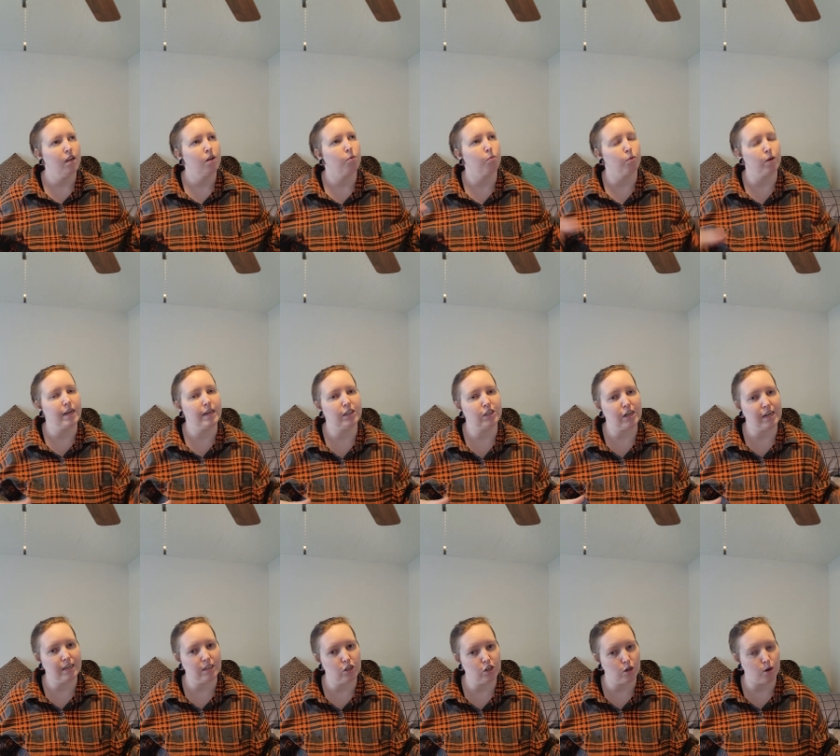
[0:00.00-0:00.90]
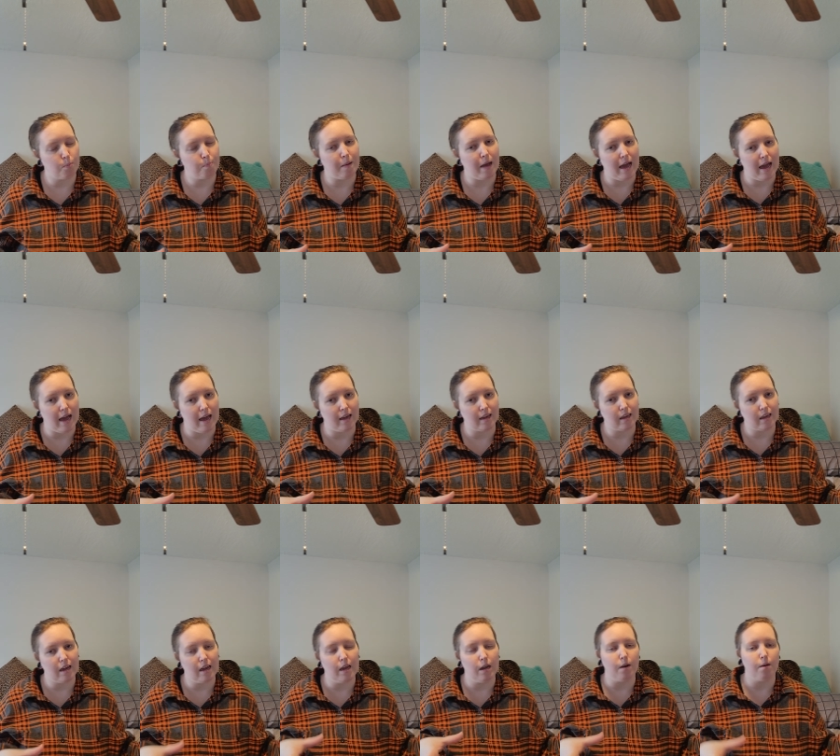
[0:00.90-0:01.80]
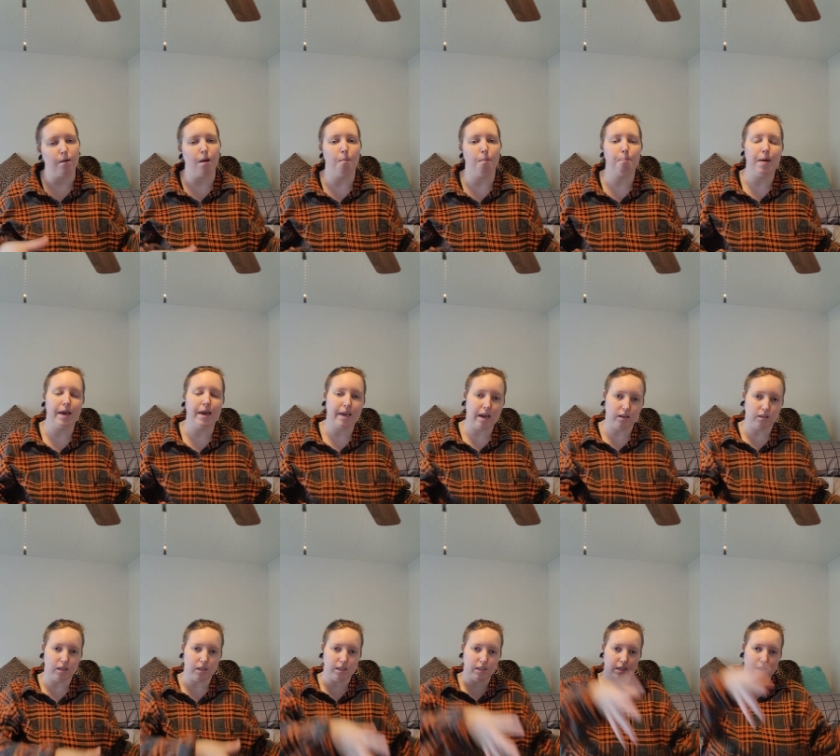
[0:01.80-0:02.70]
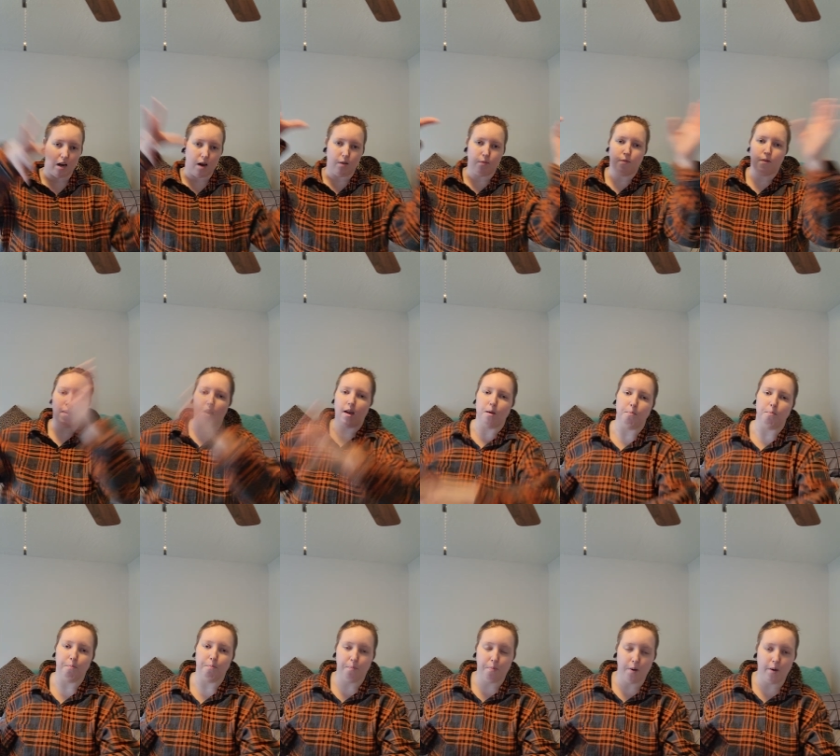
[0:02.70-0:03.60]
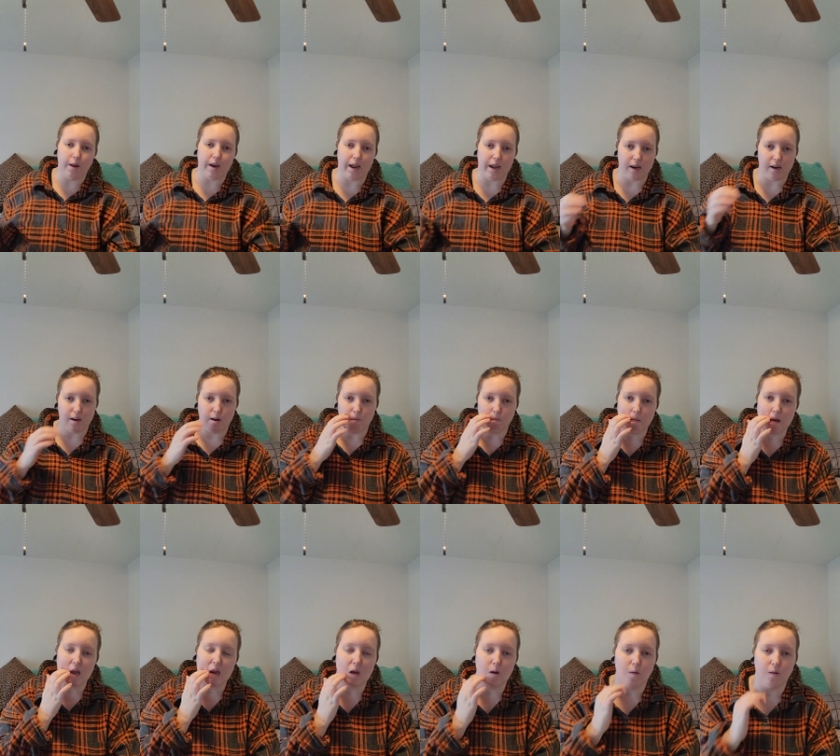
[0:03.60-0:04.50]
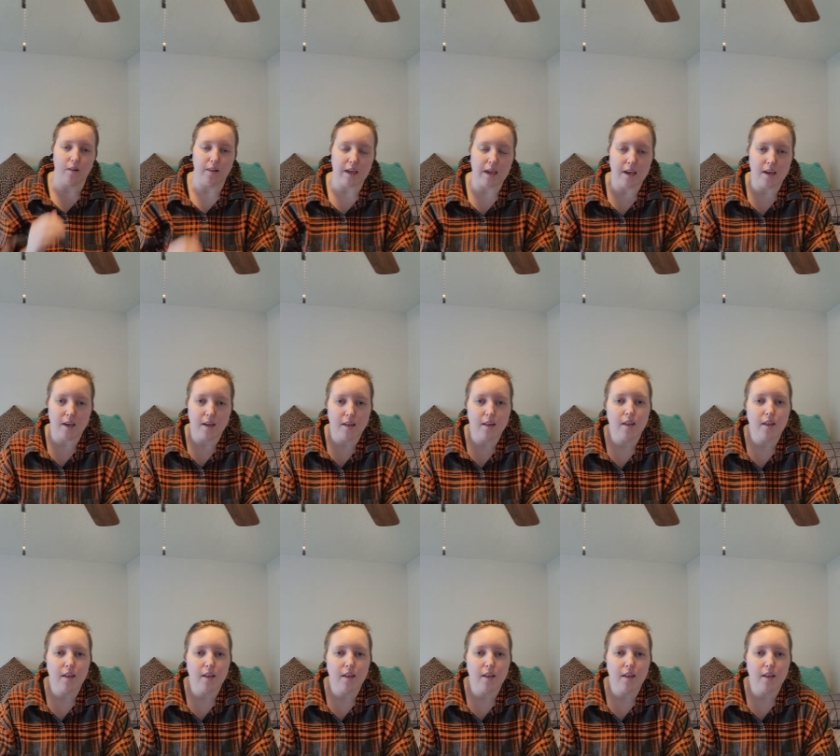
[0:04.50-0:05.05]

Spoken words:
reach into your bag and pick out the stuff and put it manually